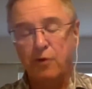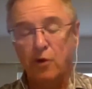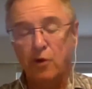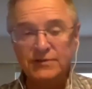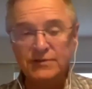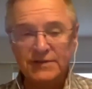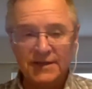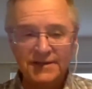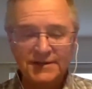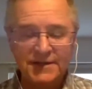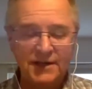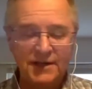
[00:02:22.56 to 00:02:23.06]

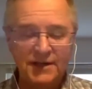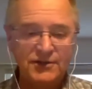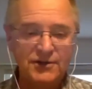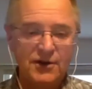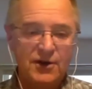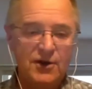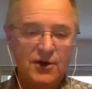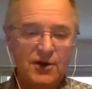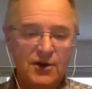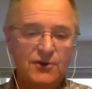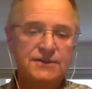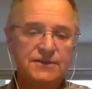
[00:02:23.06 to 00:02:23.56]
process
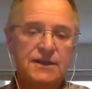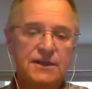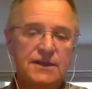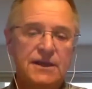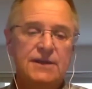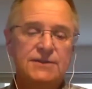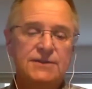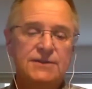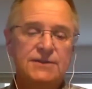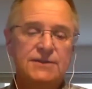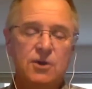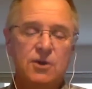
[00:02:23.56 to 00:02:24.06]
engineers.
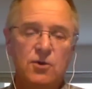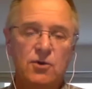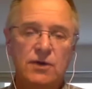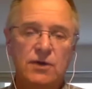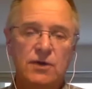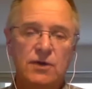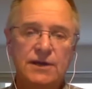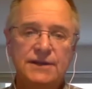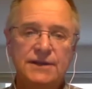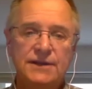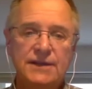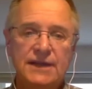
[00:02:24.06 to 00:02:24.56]

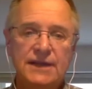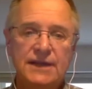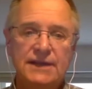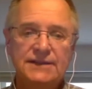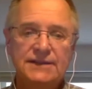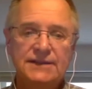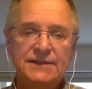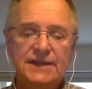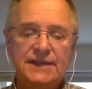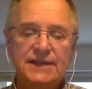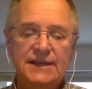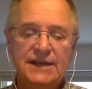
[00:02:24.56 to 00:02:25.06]
So it, it,
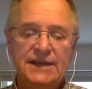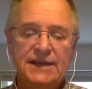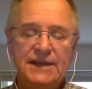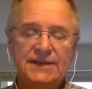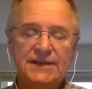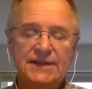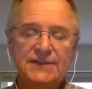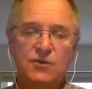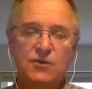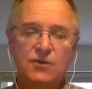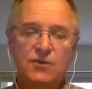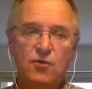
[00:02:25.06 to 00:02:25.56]
it,
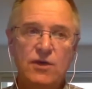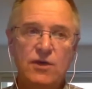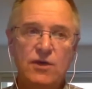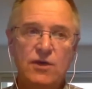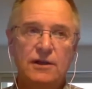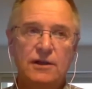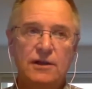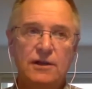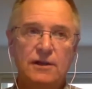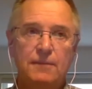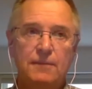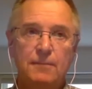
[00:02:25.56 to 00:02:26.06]
it is a
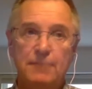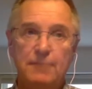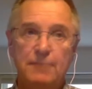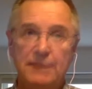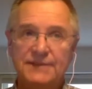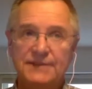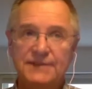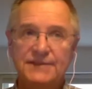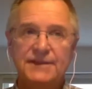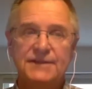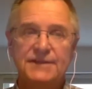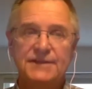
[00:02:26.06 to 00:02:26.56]
real
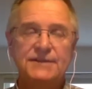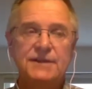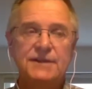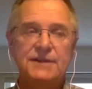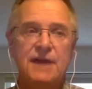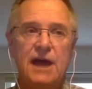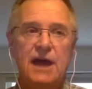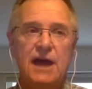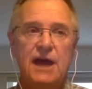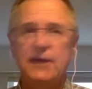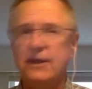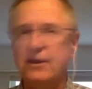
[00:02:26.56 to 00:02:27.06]
business.
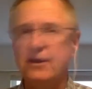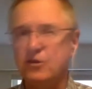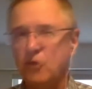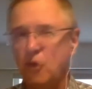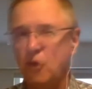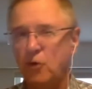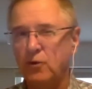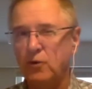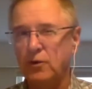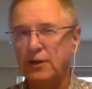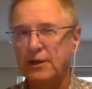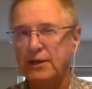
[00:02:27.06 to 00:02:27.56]
I think
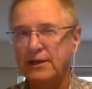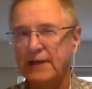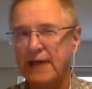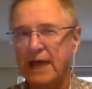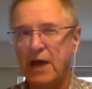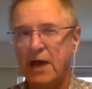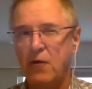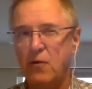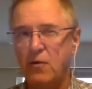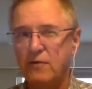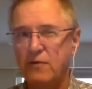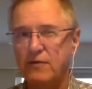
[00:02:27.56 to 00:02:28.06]
totally
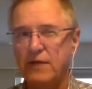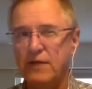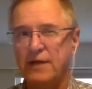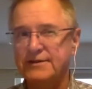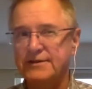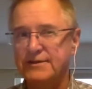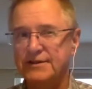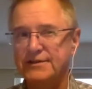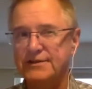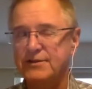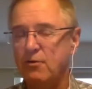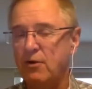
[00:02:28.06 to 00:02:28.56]
now we've
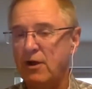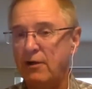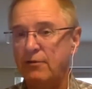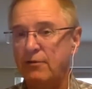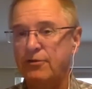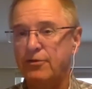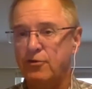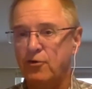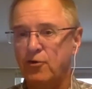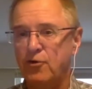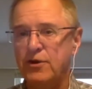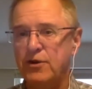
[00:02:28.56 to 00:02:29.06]
got just
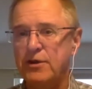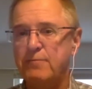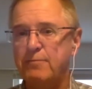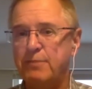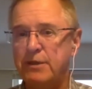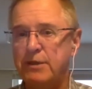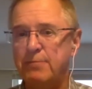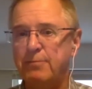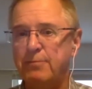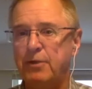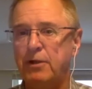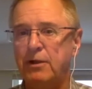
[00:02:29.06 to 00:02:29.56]
around 30
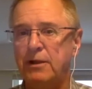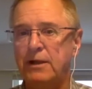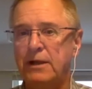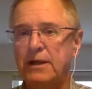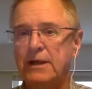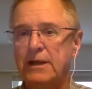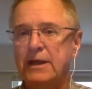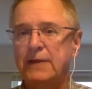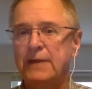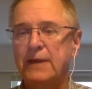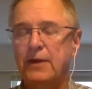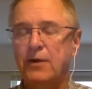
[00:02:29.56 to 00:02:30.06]
people
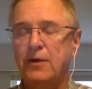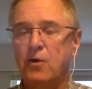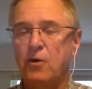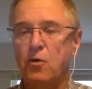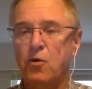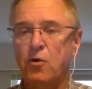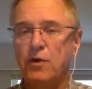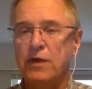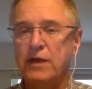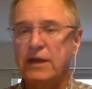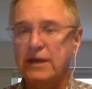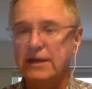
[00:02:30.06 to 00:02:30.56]
that are
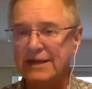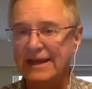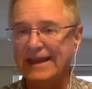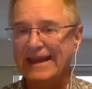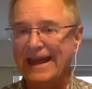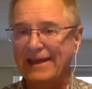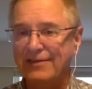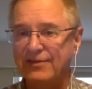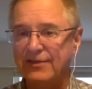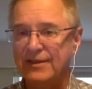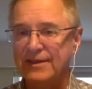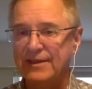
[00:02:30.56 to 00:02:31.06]
working to
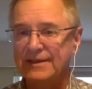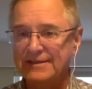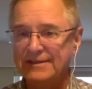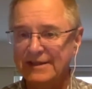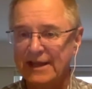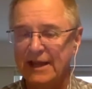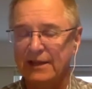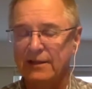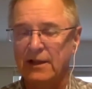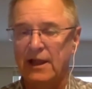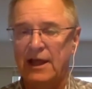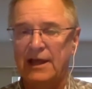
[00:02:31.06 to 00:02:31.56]
get these
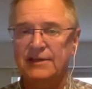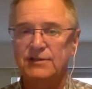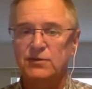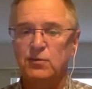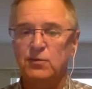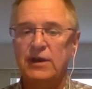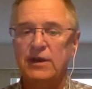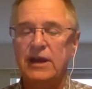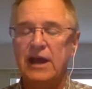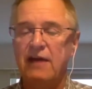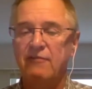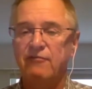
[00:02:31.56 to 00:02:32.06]
deadlines.
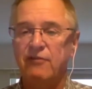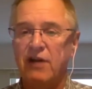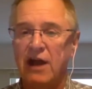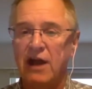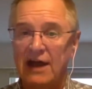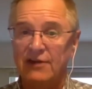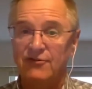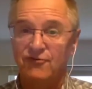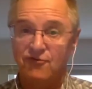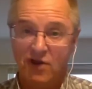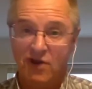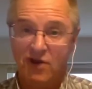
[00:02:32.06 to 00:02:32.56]
We have
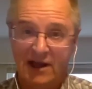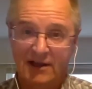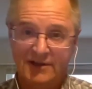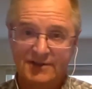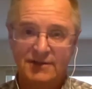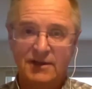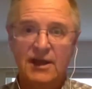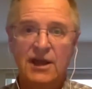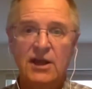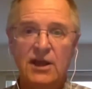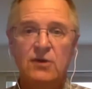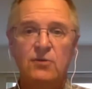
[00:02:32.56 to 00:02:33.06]
contracts.